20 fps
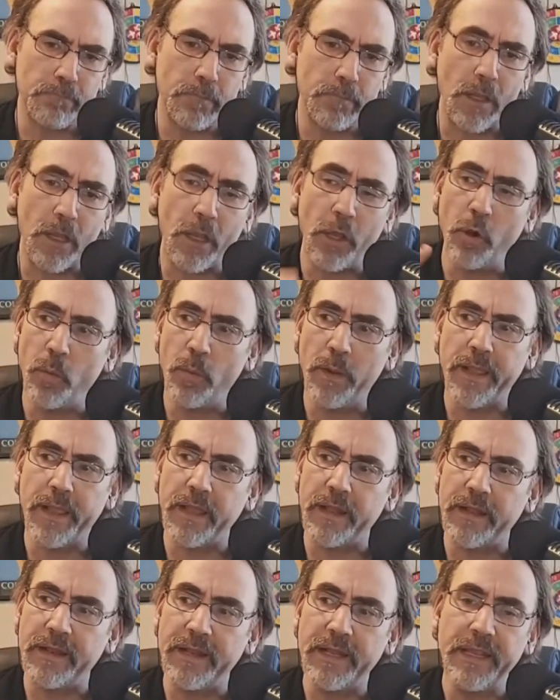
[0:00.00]
and
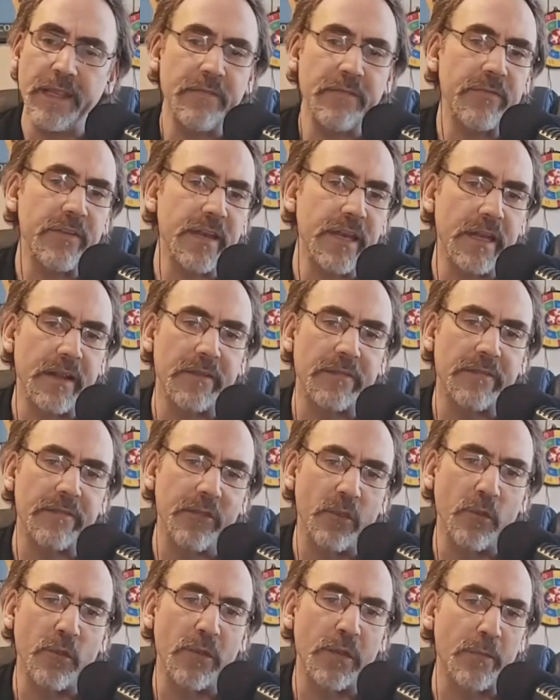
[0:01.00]
again, even if
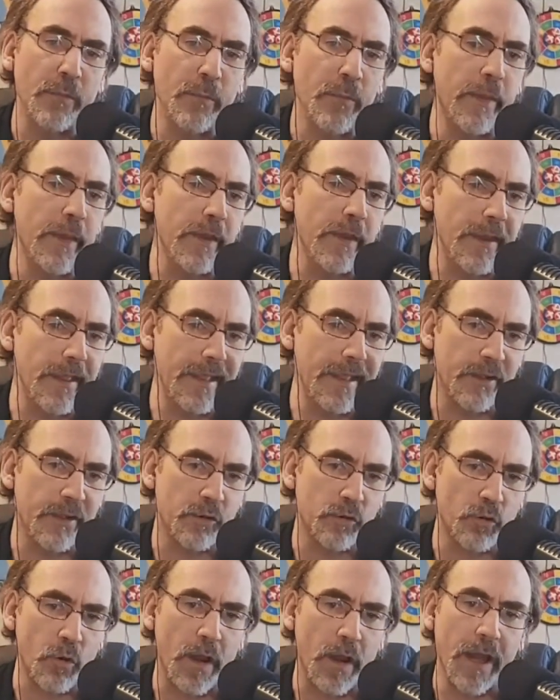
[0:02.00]
you committed a
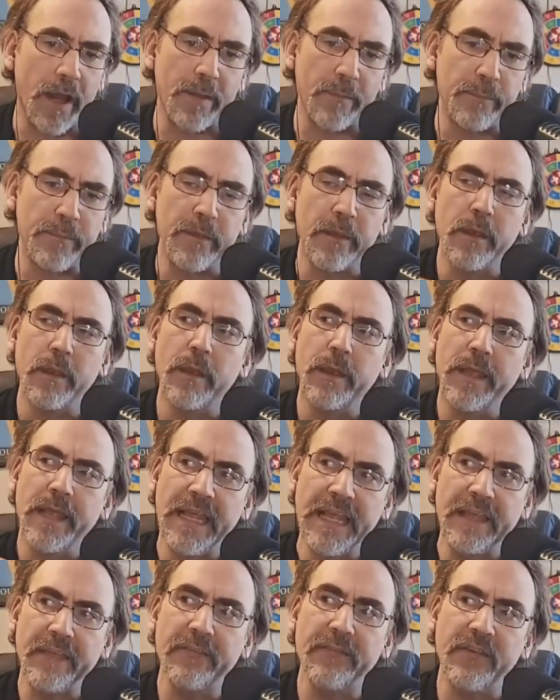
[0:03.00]
crime,
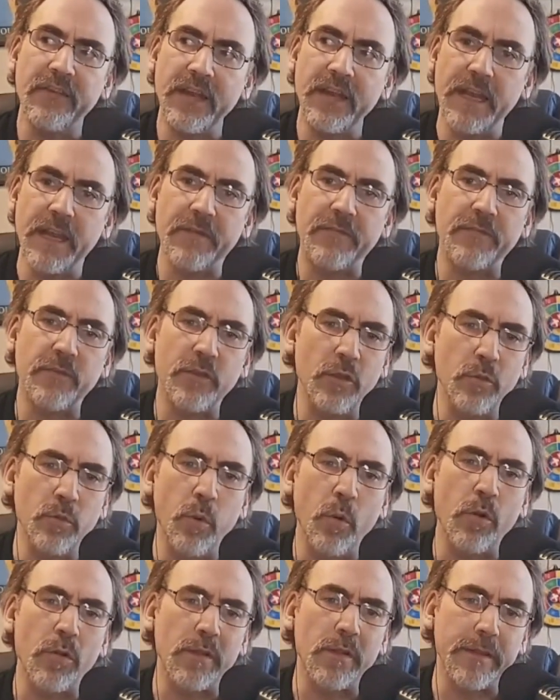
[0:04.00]
even if you
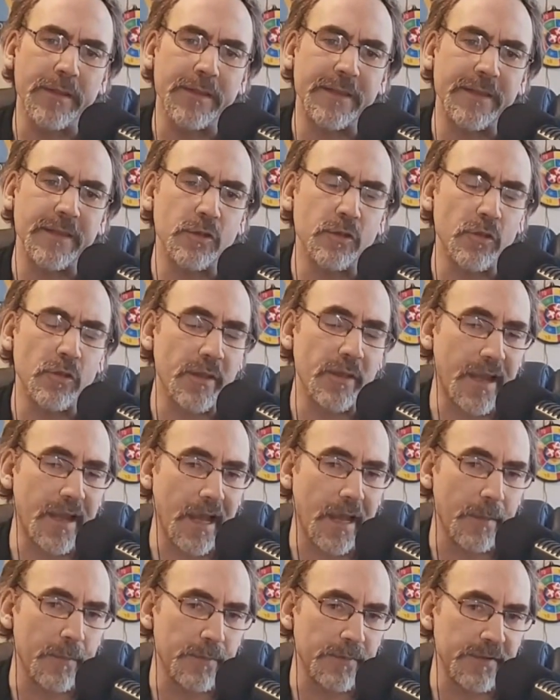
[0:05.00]
won't listen to the
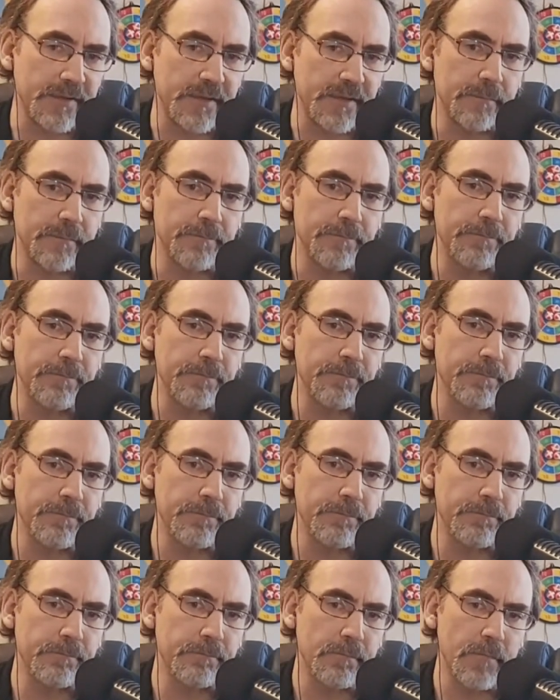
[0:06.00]
cops,
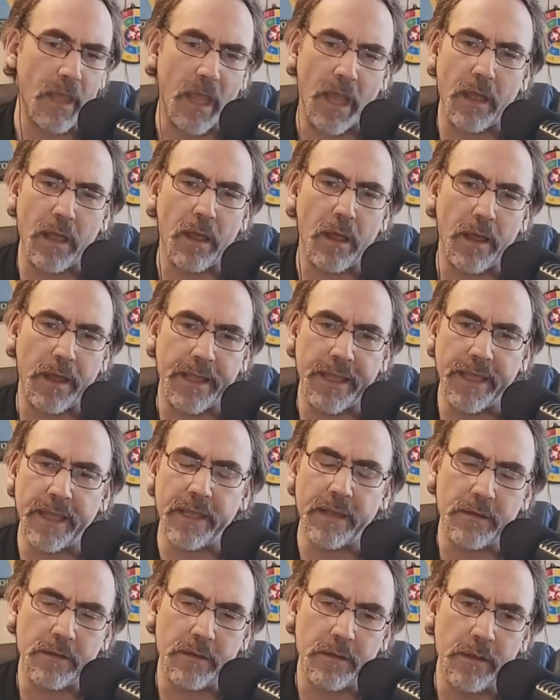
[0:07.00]

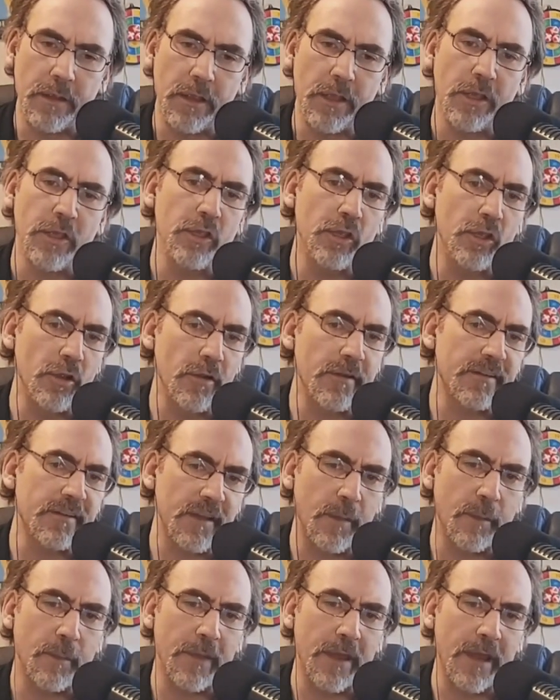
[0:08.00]
again, you're
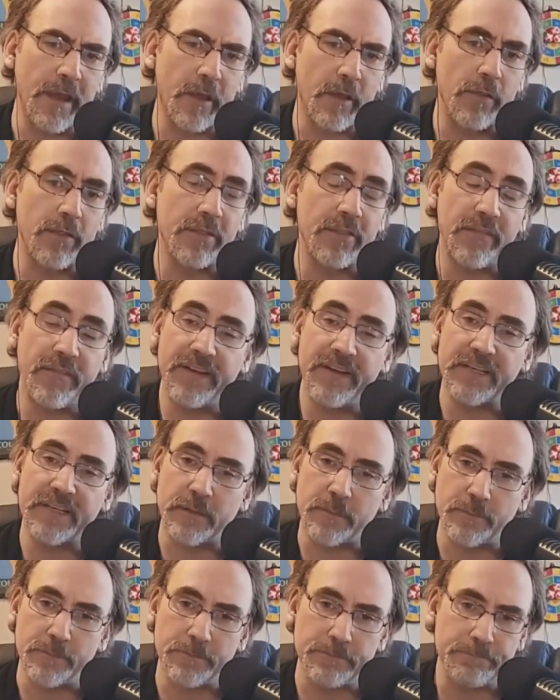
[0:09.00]
somehow the victim.
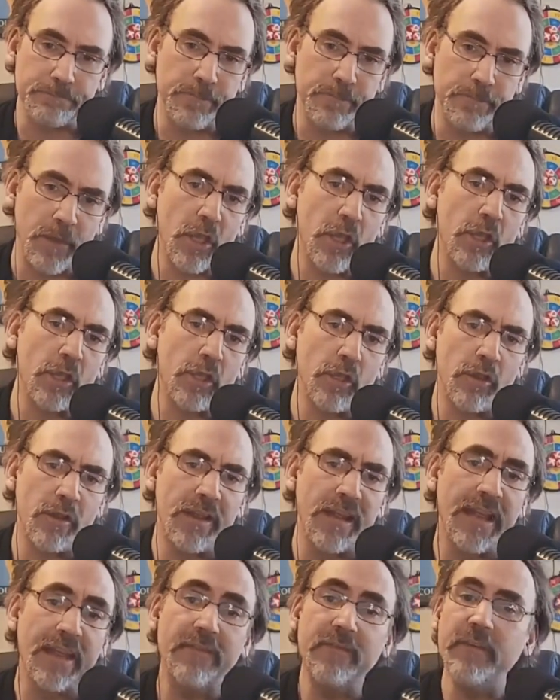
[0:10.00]

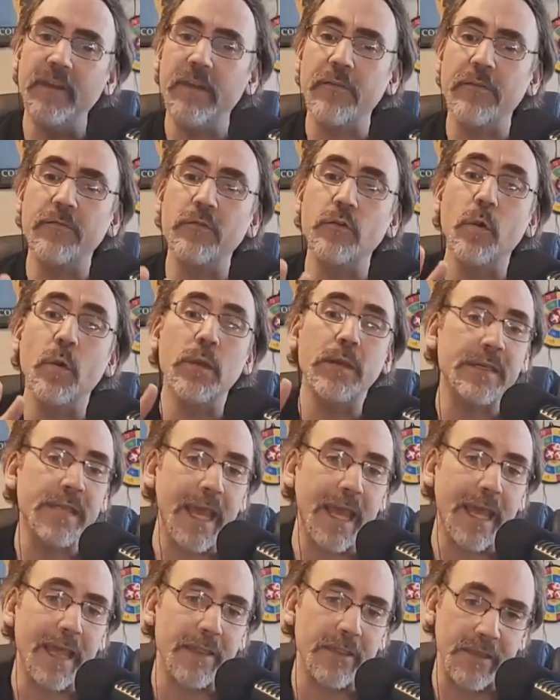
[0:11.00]
Even if you
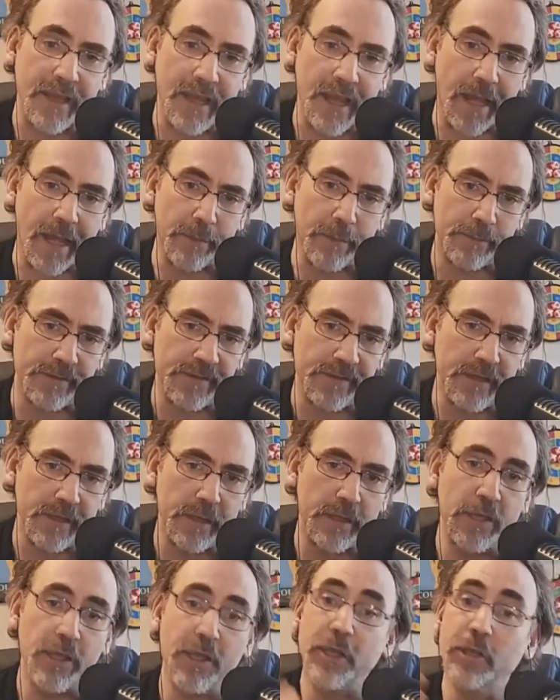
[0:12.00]
attack the cops,
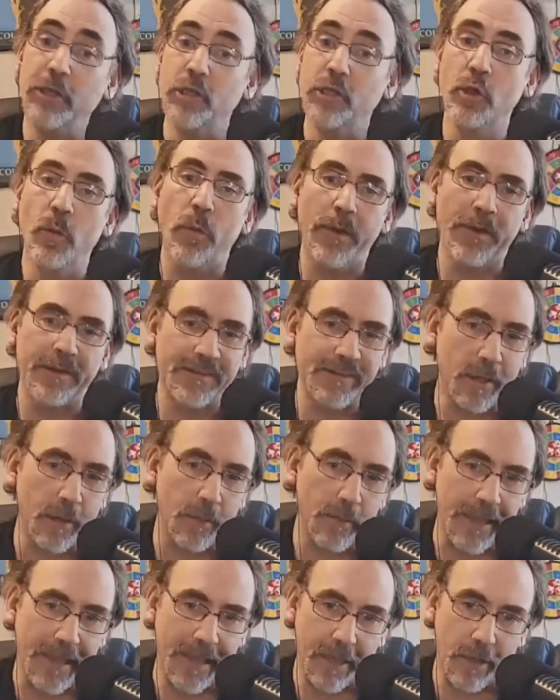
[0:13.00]
you are
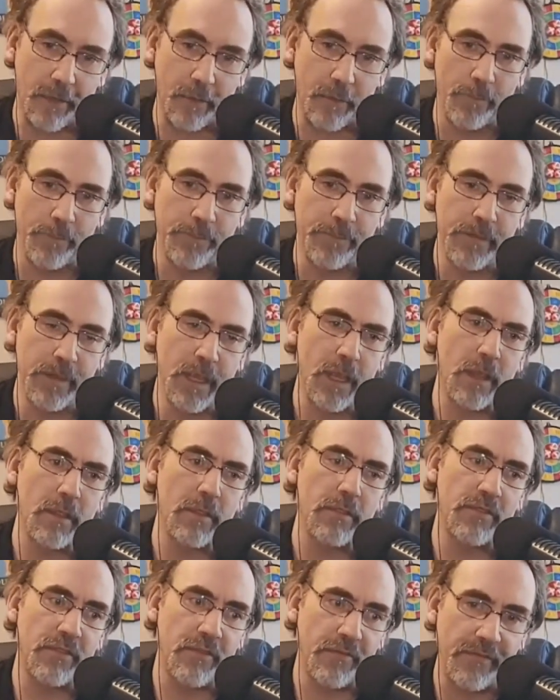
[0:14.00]
somehow
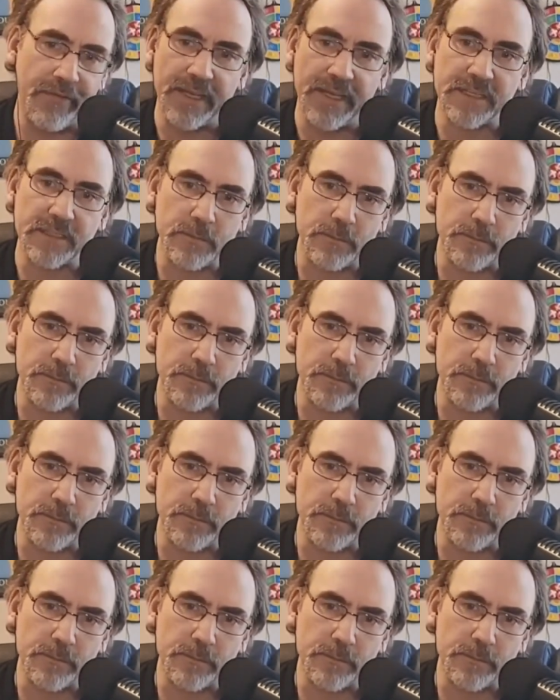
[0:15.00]
the victim.